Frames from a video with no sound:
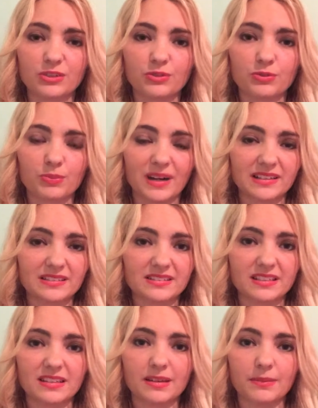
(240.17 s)
you've
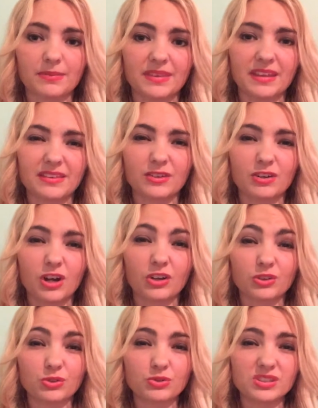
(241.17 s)
practiced in them, that they're
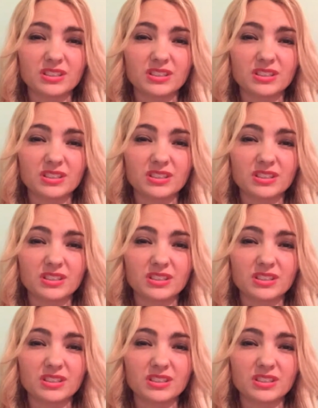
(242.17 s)
not loose.